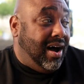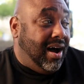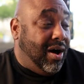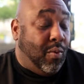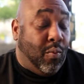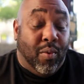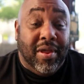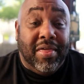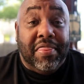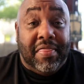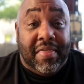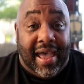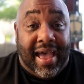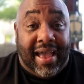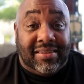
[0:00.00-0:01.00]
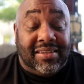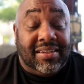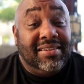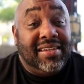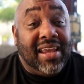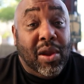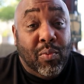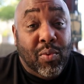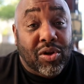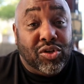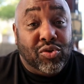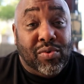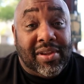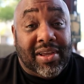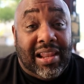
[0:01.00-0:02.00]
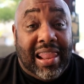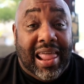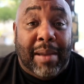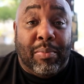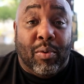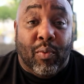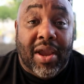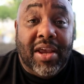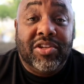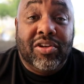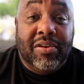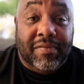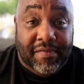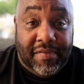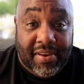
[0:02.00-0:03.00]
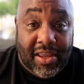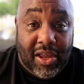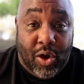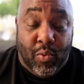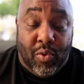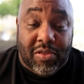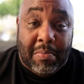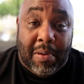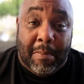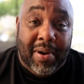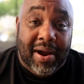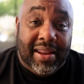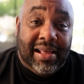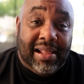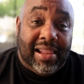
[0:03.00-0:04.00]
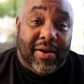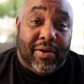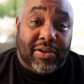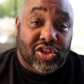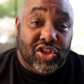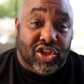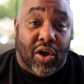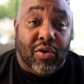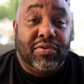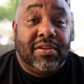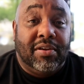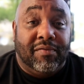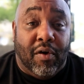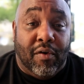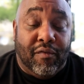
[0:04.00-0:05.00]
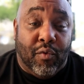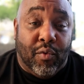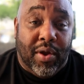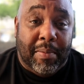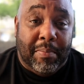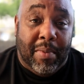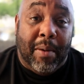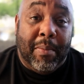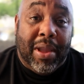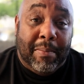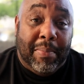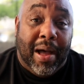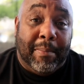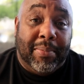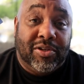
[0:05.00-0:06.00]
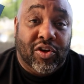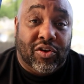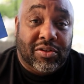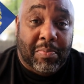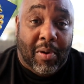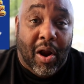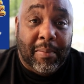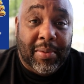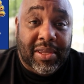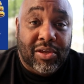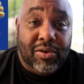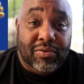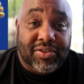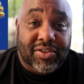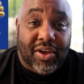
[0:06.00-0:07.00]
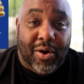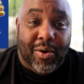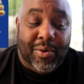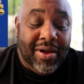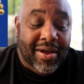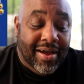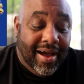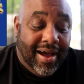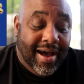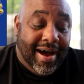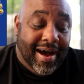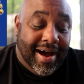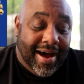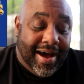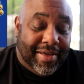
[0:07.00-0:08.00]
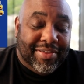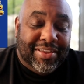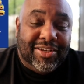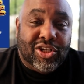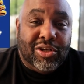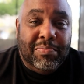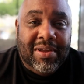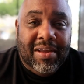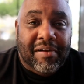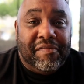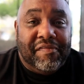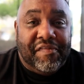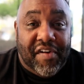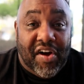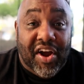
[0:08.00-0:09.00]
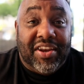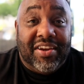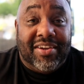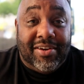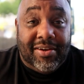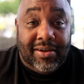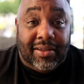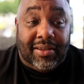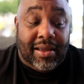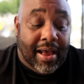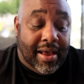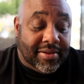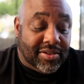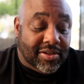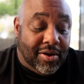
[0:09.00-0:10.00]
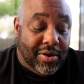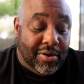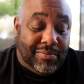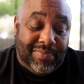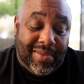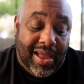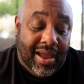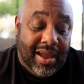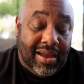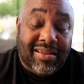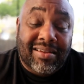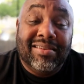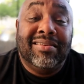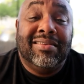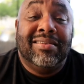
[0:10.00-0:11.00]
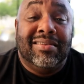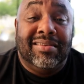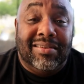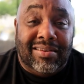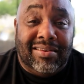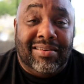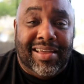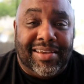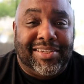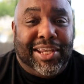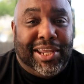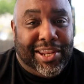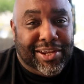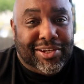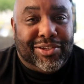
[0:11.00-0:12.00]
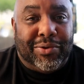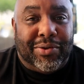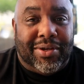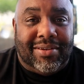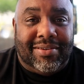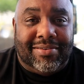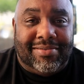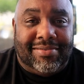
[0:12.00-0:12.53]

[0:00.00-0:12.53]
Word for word: Uh, with that, today we're doing a collaboration video with my buddy Clarence Joseph over at Mama and Papa Joe's Barbecue. So uh, this should be a fun cook, guys. So hey, let's get into it.